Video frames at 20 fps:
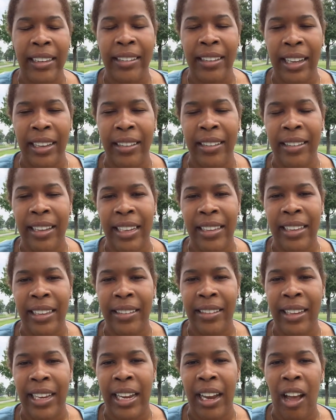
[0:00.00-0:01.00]
decided to take
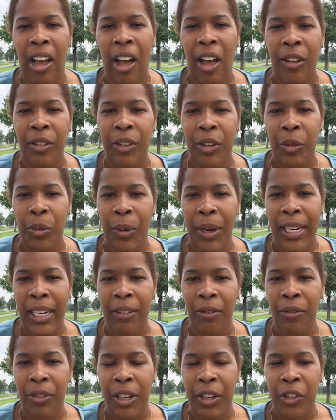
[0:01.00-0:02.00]
this day off so I
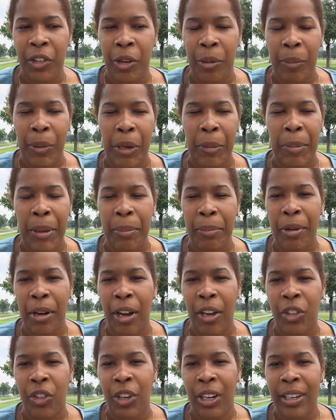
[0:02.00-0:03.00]
can finish up all my
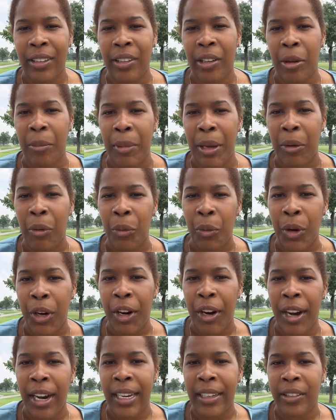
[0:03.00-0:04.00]
projects, all my
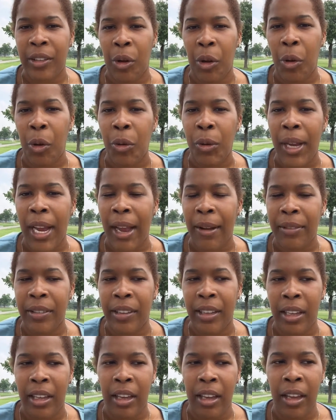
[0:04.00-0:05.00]
work, so I don't have
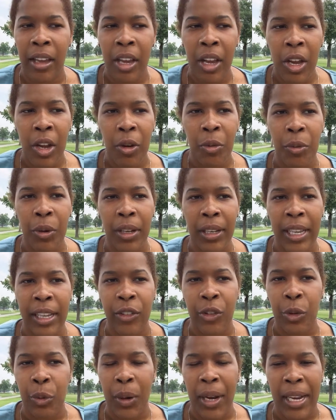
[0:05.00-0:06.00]
to really
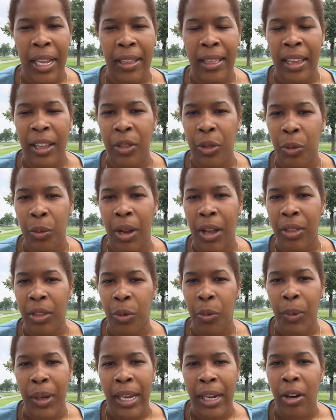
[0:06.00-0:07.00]
do anything throughout
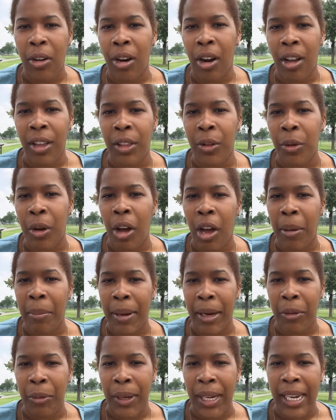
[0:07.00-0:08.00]
the week or on
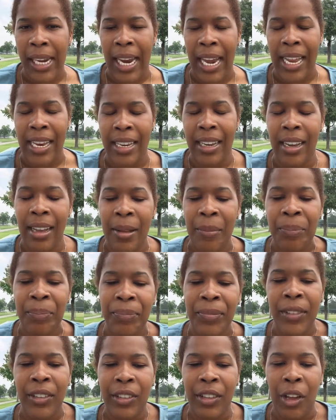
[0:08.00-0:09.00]
my weekend.
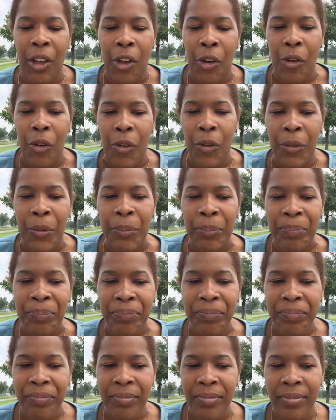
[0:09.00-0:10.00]
So
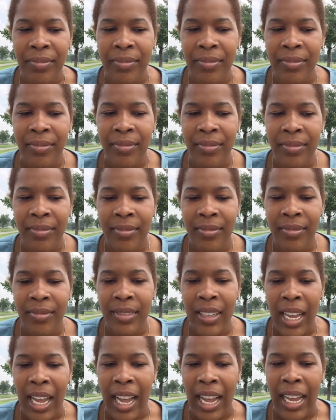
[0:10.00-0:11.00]

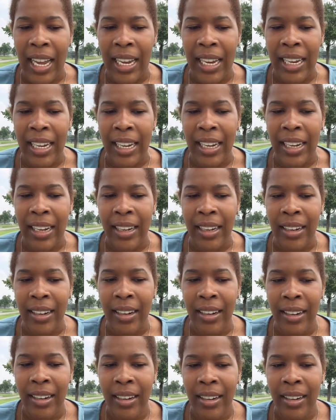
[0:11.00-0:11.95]
I